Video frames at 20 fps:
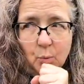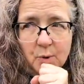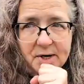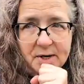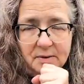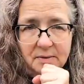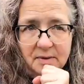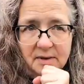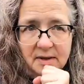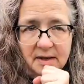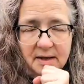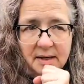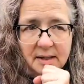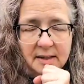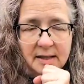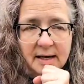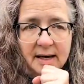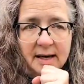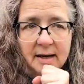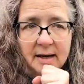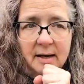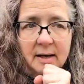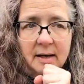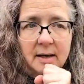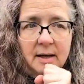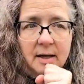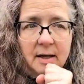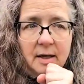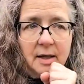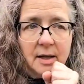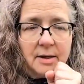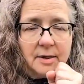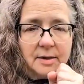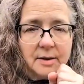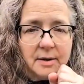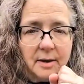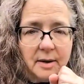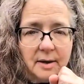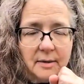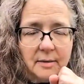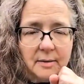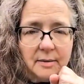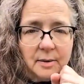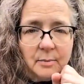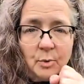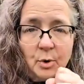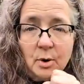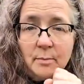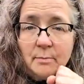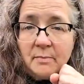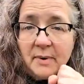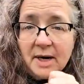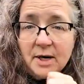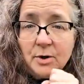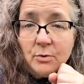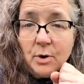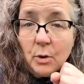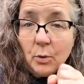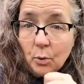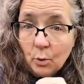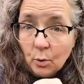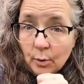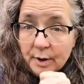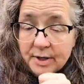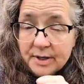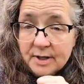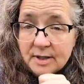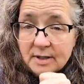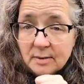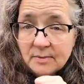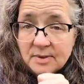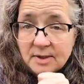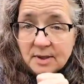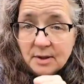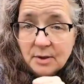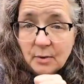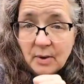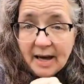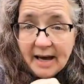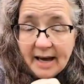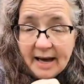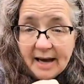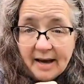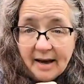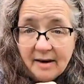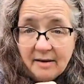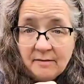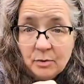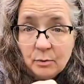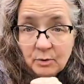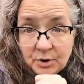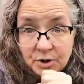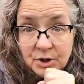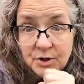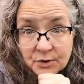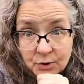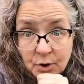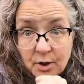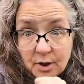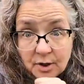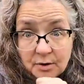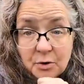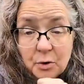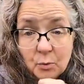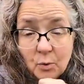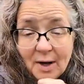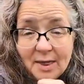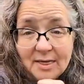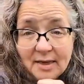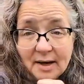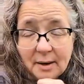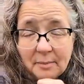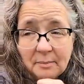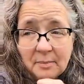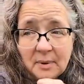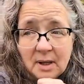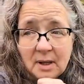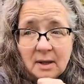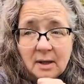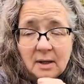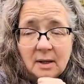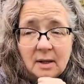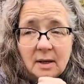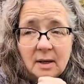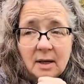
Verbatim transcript: a weird thing that the, the more microorganisms that you have, which is good, you want them,